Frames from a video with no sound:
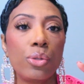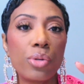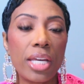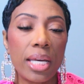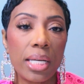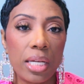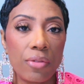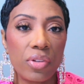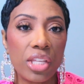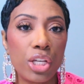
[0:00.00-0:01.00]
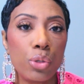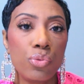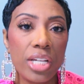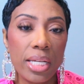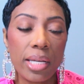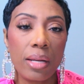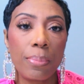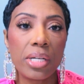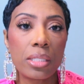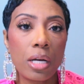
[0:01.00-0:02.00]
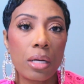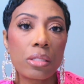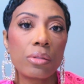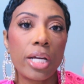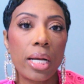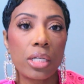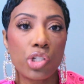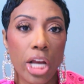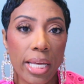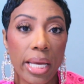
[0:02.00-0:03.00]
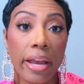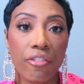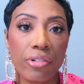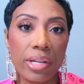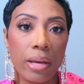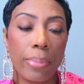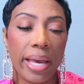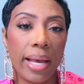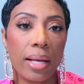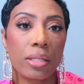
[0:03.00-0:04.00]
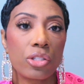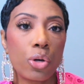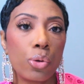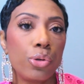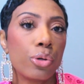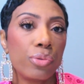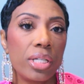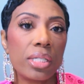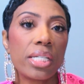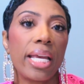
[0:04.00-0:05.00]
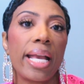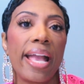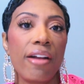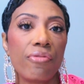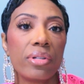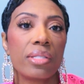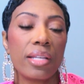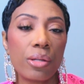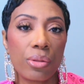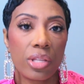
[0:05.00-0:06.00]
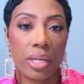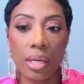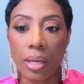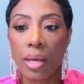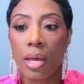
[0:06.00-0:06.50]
you can't get everything you need in it, but it's also not a giant everyday bag. So you don't need to take every single thing.